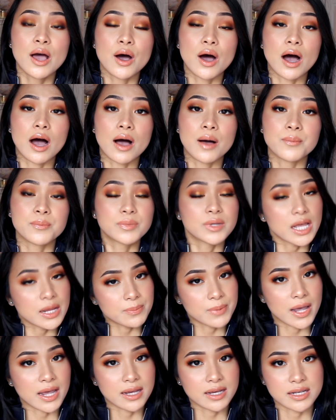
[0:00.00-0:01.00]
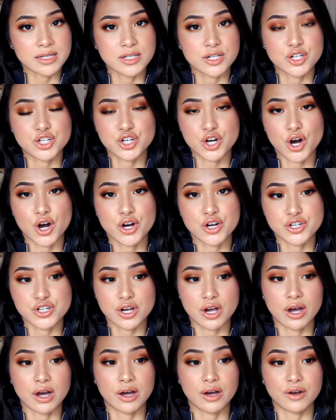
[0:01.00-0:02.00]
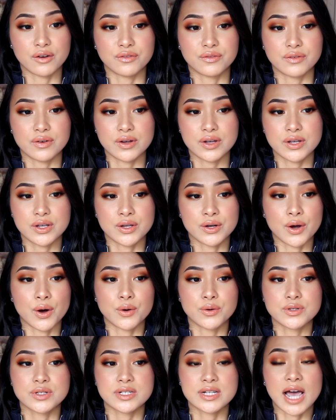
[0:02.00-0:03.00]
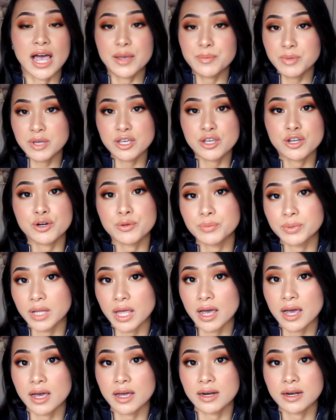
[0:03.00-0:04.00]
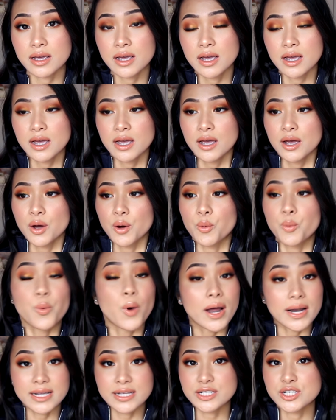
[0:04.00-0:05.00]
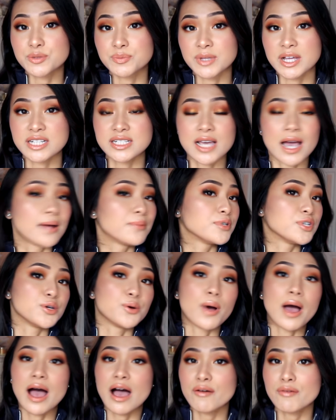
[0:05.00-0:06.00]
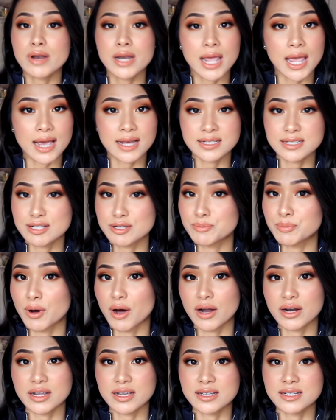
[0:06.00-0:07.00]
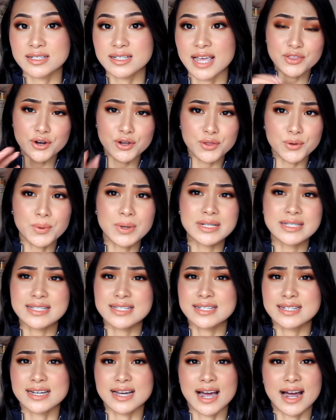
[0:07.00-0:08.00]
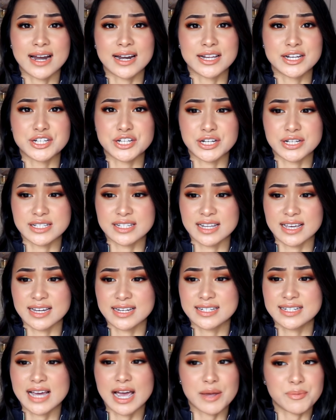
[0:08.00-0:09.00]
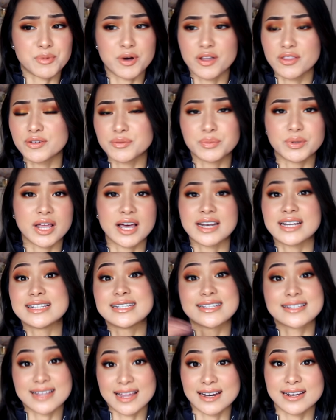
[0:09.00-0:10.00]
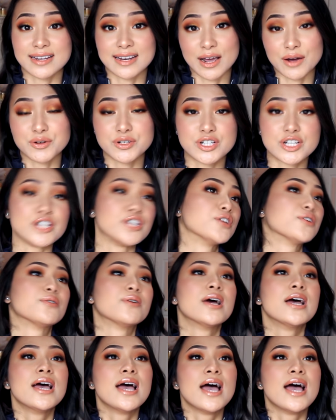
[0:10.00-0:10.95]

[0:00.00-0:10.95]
blood bank is in charge of, you know, typing your blood. What is your blood type? Do you have any antibodies? They're the ones to kind of just like type all the blood and send it out to you